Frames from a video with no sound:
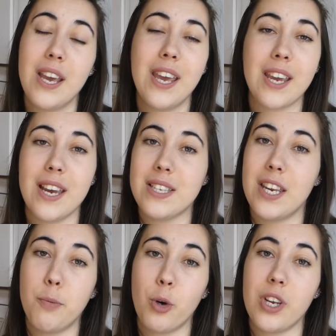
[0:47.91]
in case
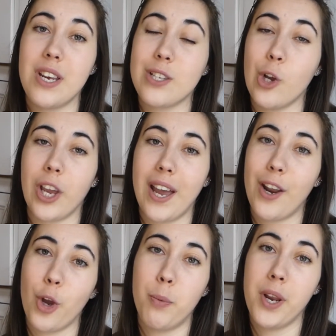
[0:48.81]
anybody is looking at
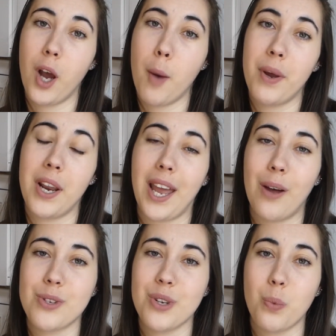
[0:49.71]
opening up an
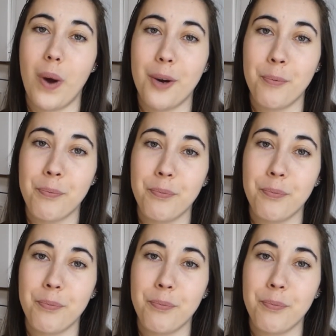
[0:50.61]
account as well.